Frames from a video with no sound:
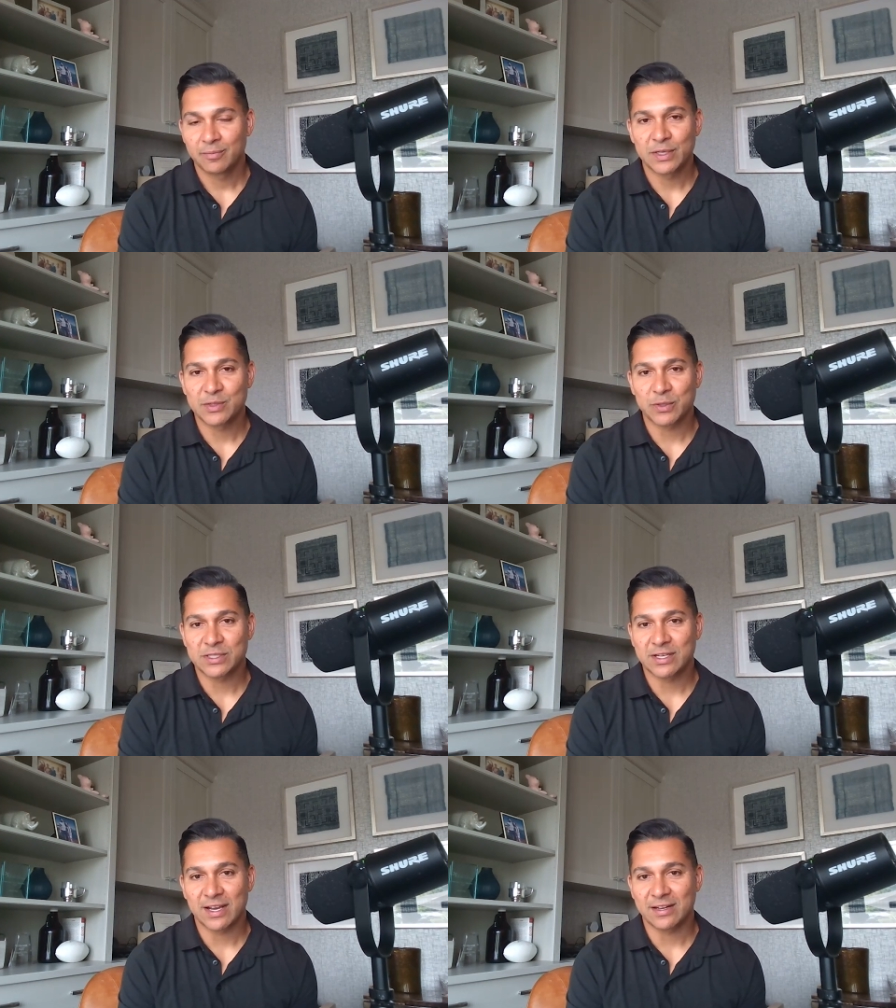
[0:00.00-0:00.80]
because what's
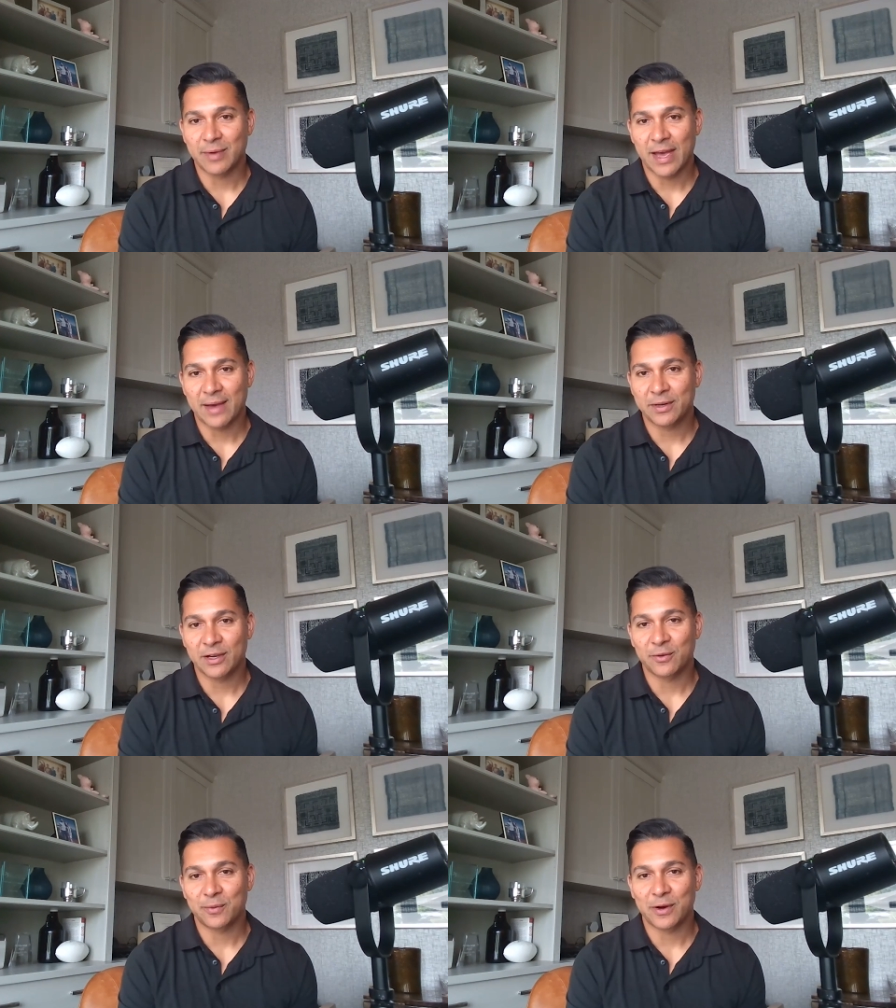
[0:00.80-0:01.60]
going to end up happening,
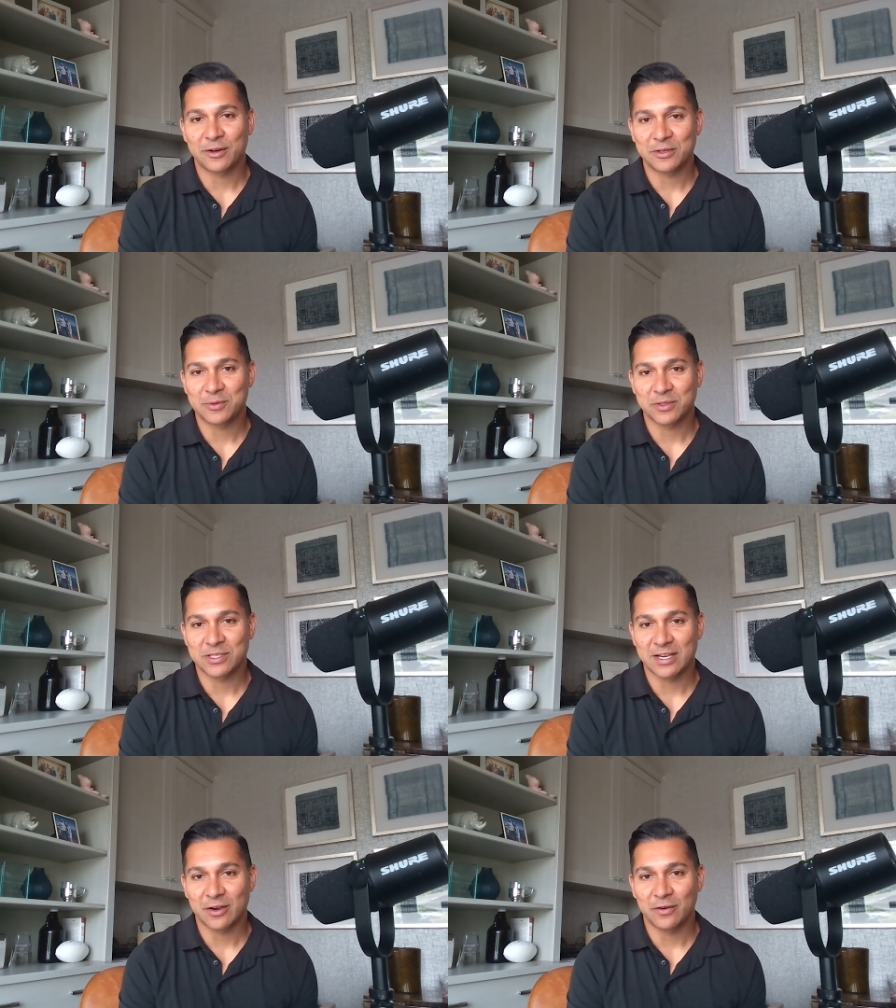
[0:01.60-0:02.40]
other priorities will
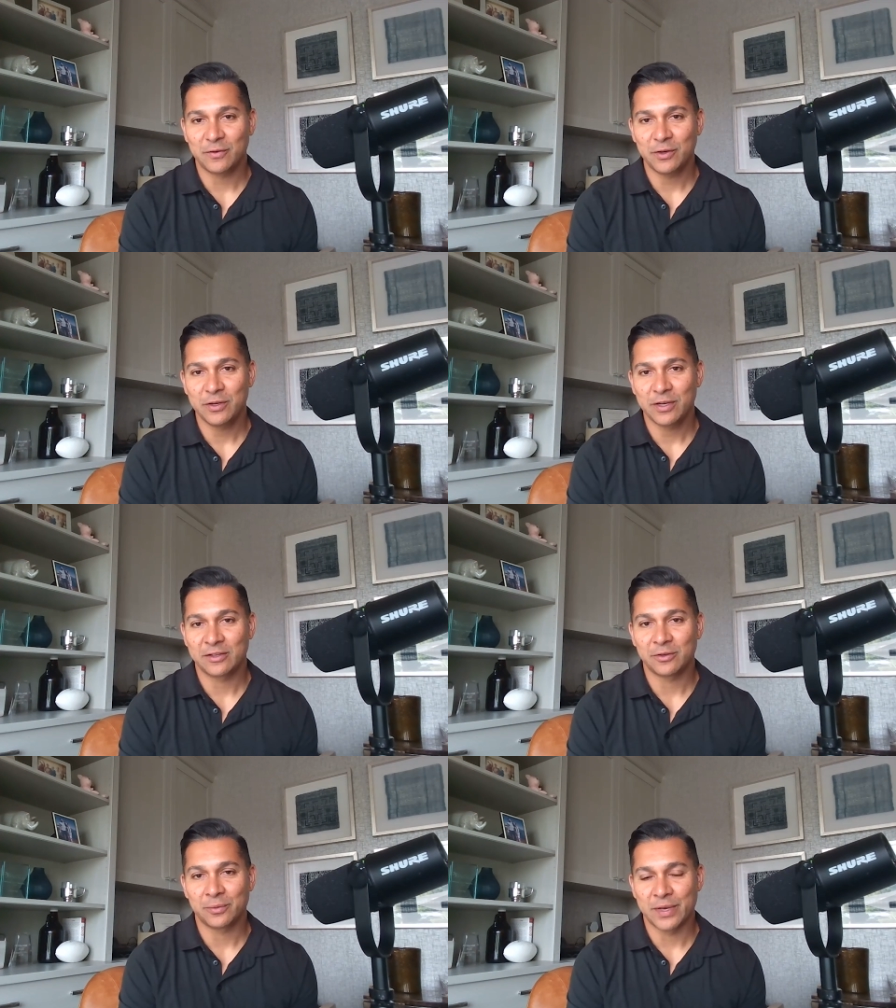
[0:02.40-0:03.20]
take over and
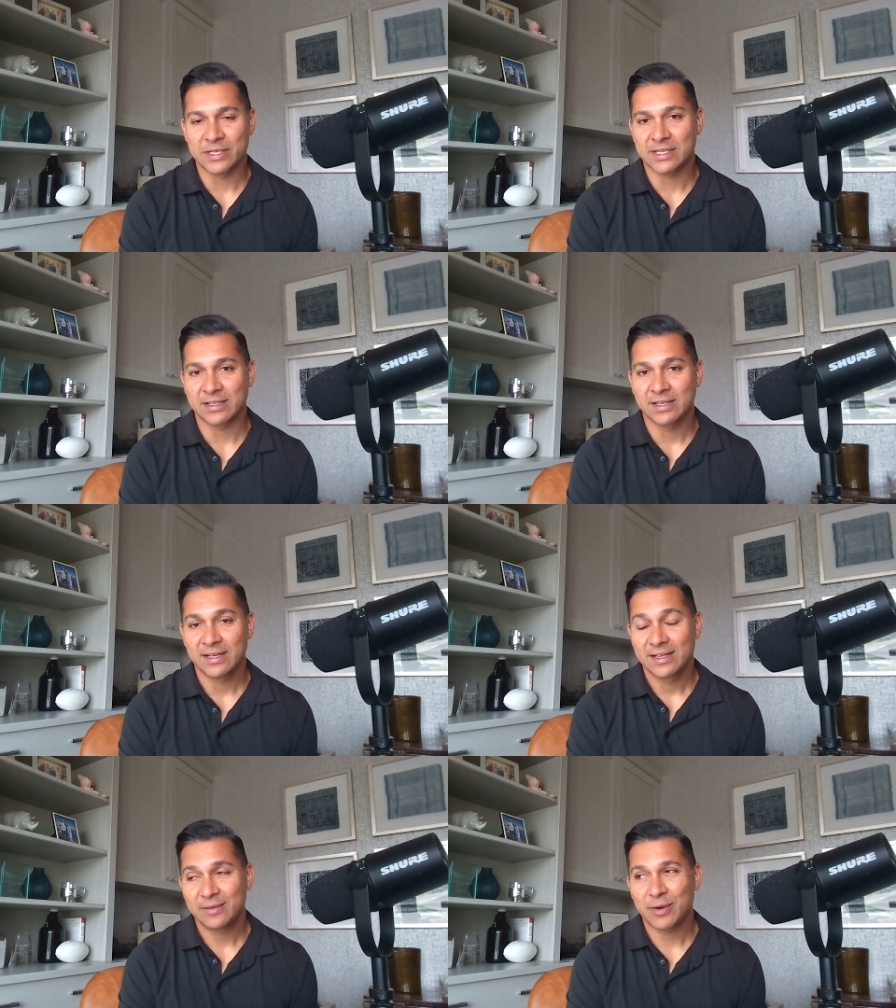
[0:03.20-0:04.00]
you'll miss it.
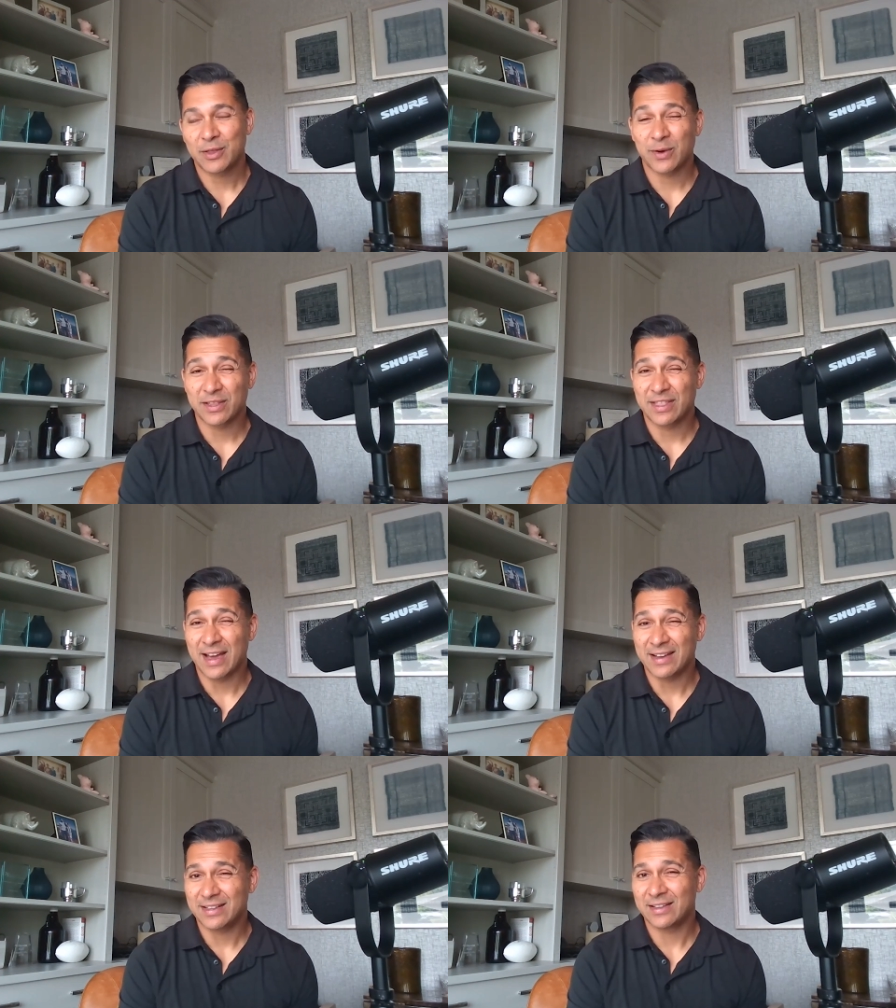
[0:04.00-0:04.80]
And by the way,
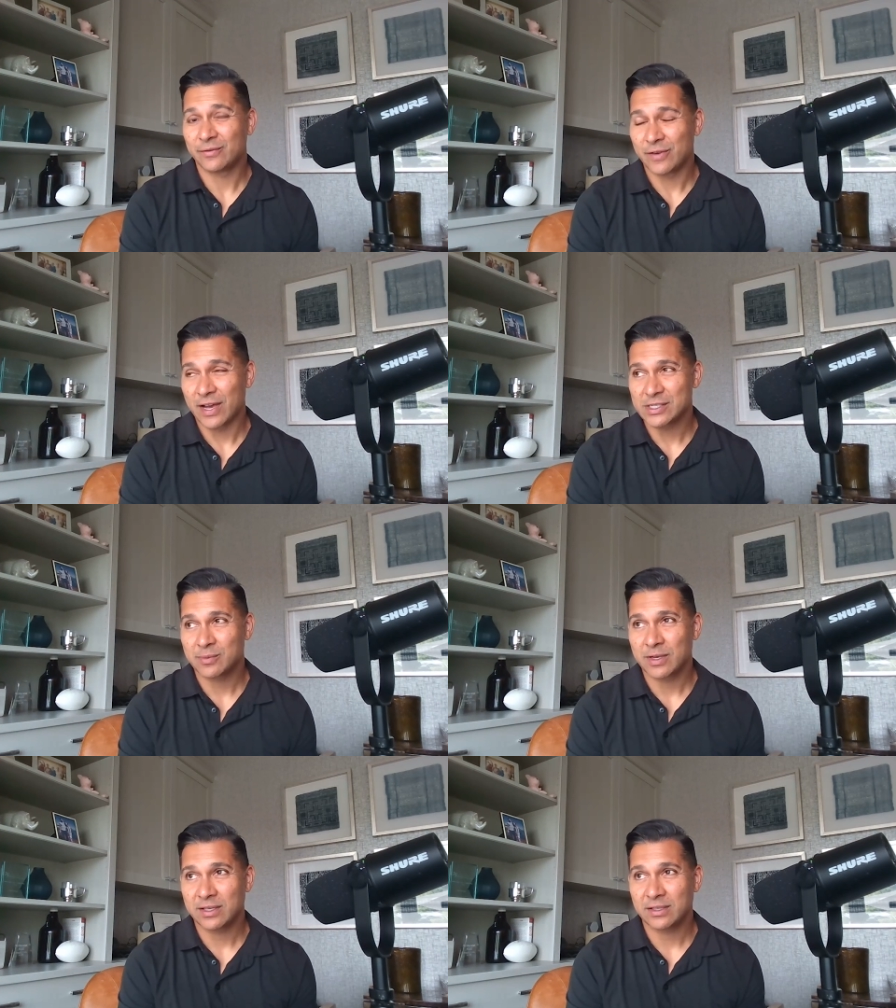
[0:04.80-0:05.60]
that
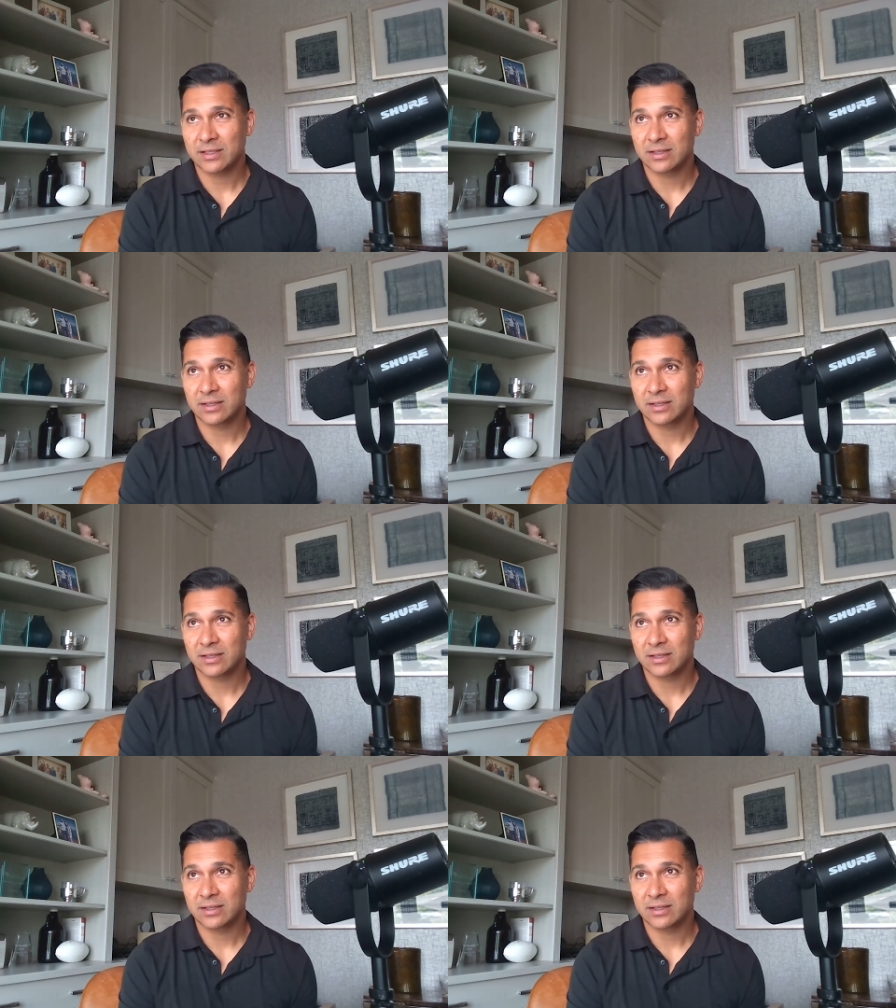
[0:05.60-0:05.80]
investment